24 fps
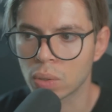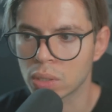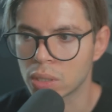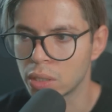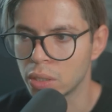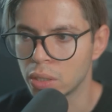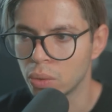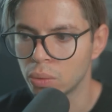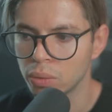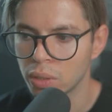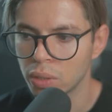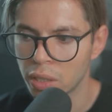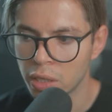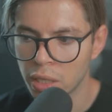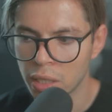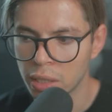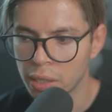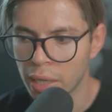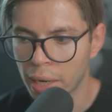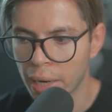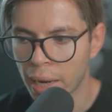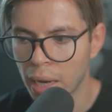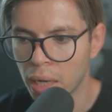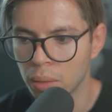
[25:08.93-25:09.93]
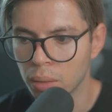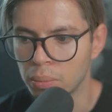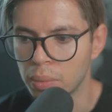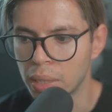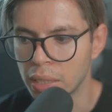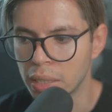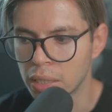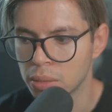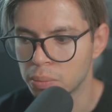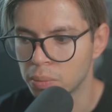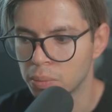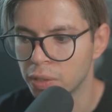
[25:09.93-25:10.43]
it's the only thing that kind of
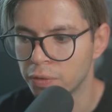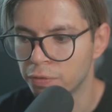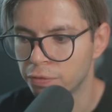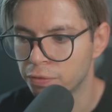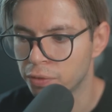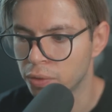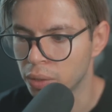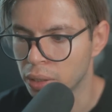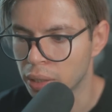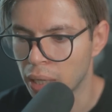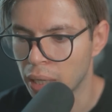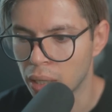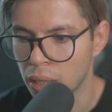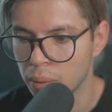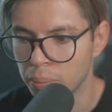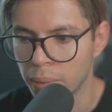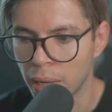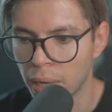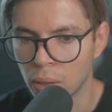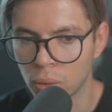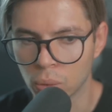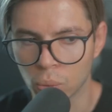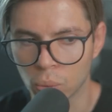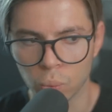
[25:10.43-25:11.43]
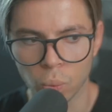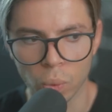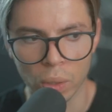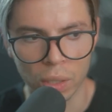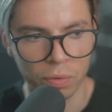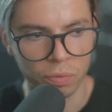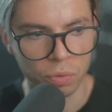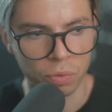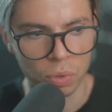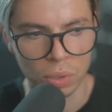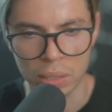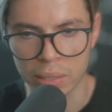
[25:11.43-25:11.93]
makes me forget about
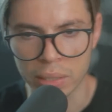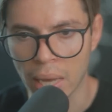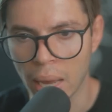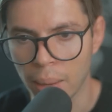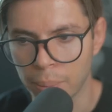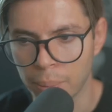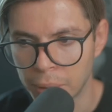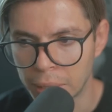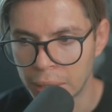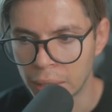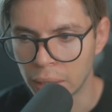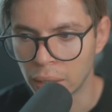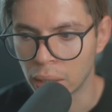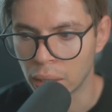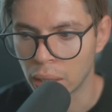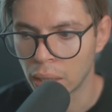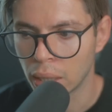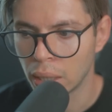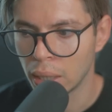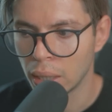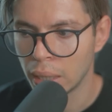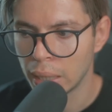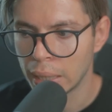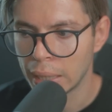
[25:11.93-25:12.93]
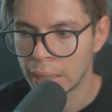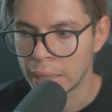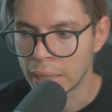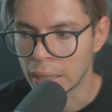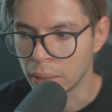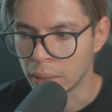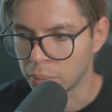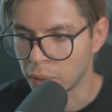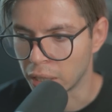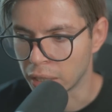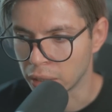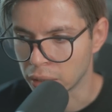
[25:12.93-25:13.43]
whatever is happening
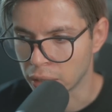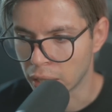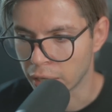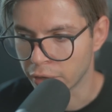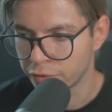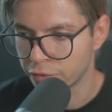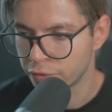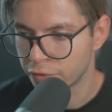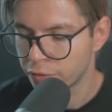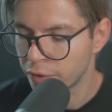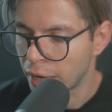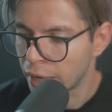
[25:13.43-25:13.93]
in my life.